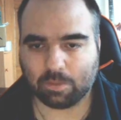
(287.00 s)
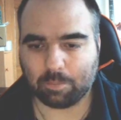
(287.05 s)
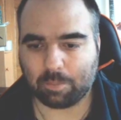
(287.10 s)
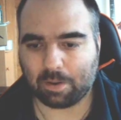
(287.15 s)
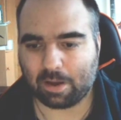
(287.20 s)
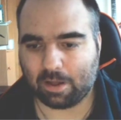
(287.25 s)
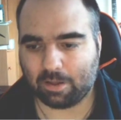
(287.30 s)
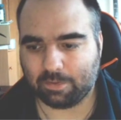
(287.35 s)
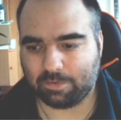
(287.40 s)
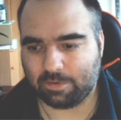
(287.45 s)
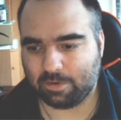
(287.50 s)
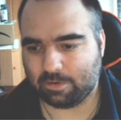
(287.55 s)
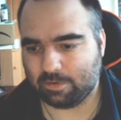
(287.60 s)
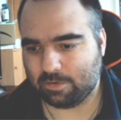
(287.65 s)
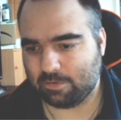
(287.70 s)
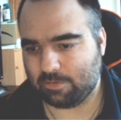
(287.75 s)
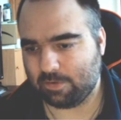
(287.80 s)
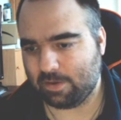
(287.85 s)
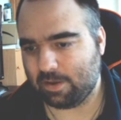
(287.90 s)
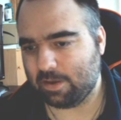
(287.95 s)
politics
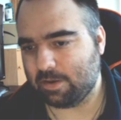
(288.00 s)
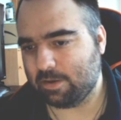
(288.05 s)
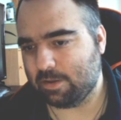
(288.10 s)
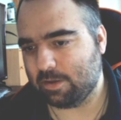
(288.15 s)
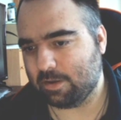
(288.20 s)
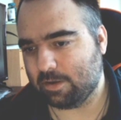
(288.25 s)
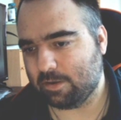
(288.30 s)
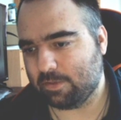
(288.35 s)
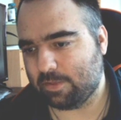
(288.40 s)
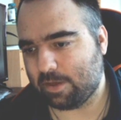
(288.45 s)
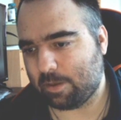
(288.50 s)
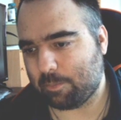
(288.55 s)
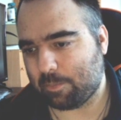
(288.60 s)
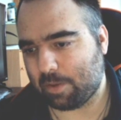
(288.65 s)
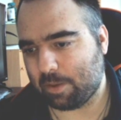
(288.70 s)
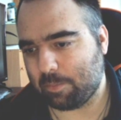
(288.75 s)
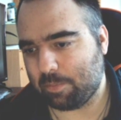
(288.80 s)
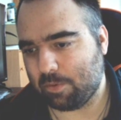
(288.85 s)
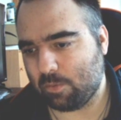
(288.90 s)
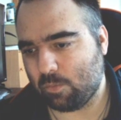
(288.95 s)
of India, that
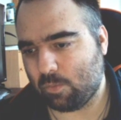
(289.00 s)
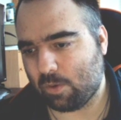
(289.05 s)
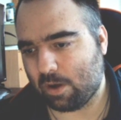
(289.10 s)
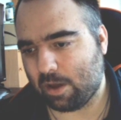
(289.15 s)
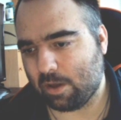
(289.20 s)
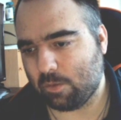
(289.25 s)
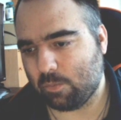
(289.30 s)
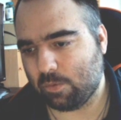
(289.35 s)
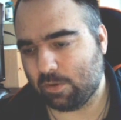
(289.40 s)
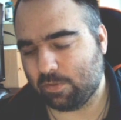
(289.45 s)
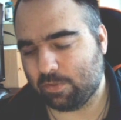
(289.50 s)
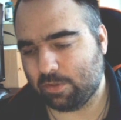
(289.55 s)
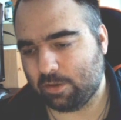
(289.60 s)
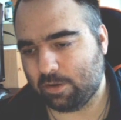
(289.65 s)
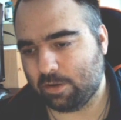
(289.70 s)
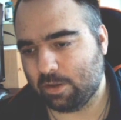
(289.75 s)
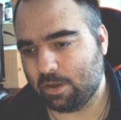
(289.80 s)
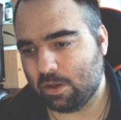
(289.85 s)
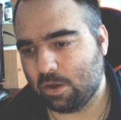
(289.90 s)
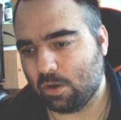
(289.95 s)
might be why with it.